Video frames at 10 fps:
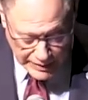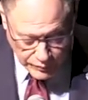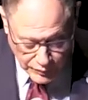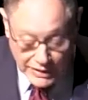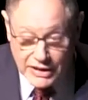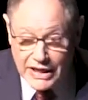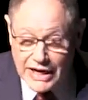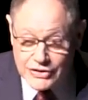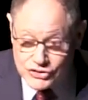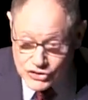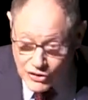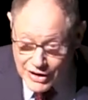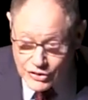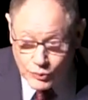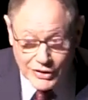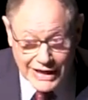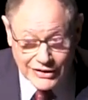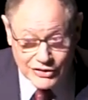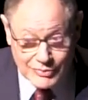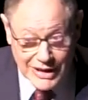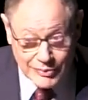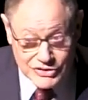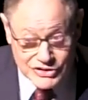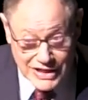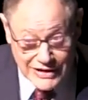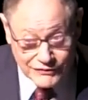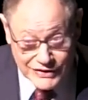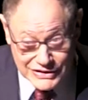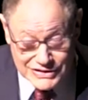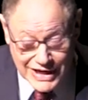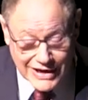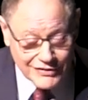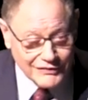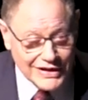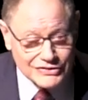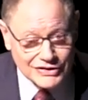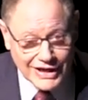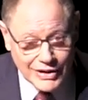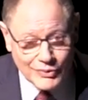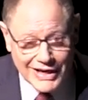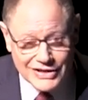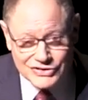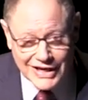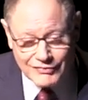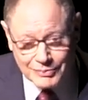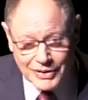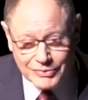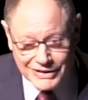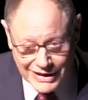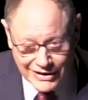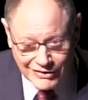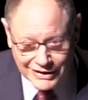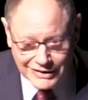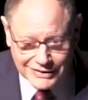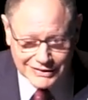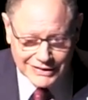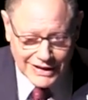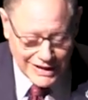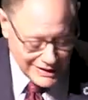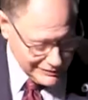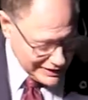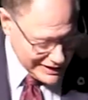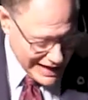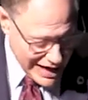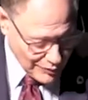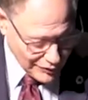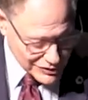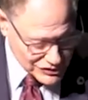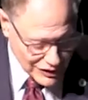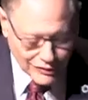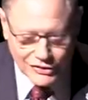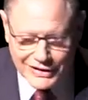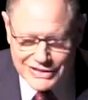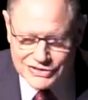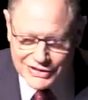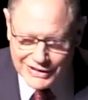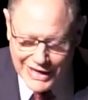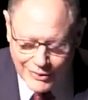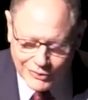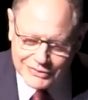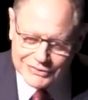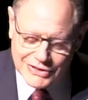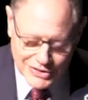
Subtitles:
Will and I are sorry that we're not going to be able to stay for the entire event today. We actually have a public hearing in an hour or so, a little less than an hour.